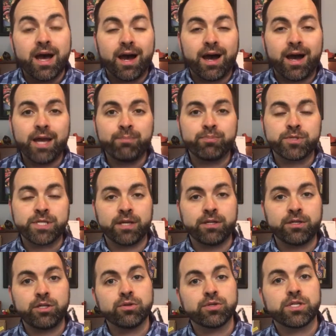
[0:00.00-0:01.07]
I tend
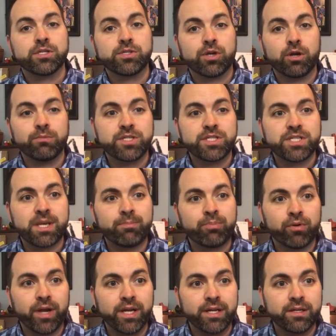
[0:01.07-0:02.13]
to use the term
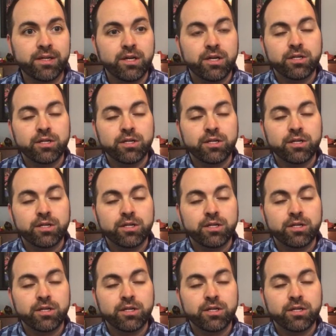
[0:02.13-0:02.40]
separated.